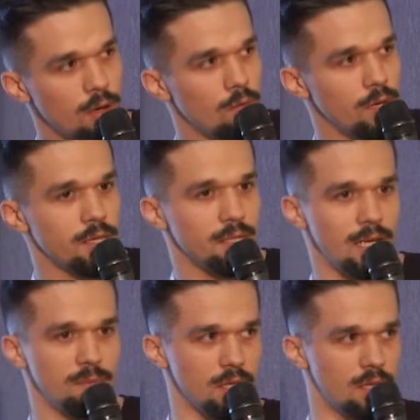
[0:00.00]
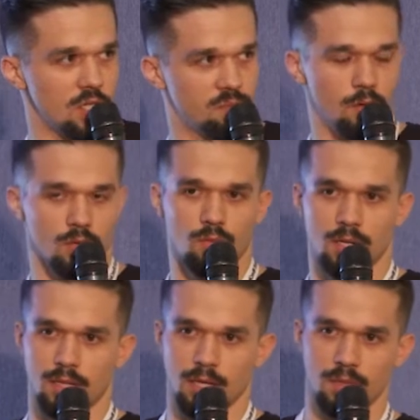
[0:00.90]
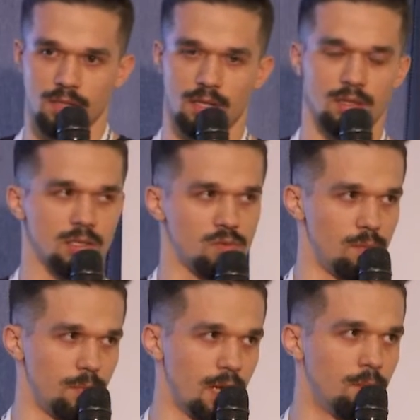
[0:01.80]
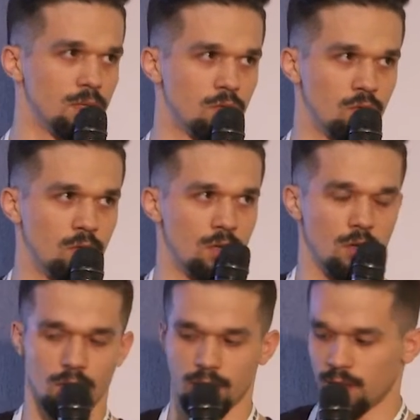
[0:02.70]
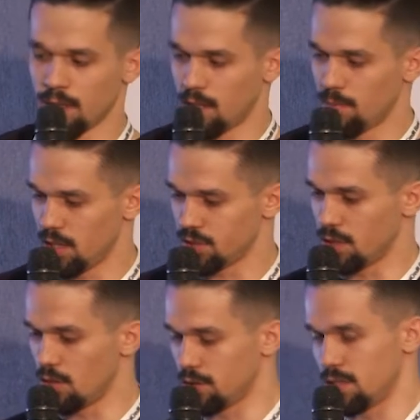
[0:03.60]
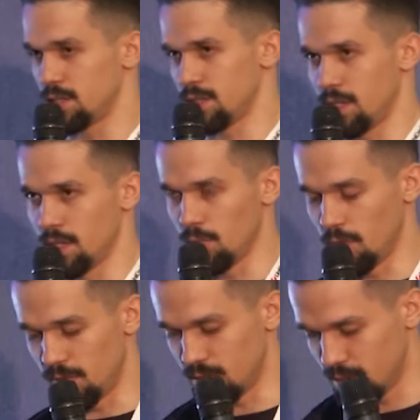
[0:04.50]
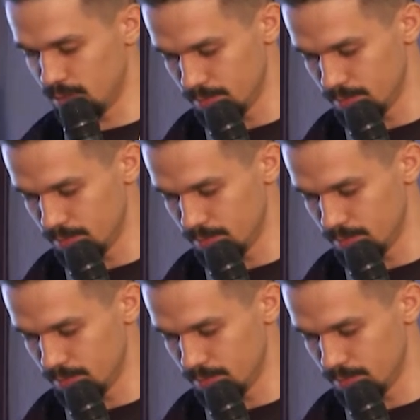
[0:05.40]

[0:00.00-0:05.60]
We need an admin dashboard where the administrators will be able to log in and manage the orders and the movies.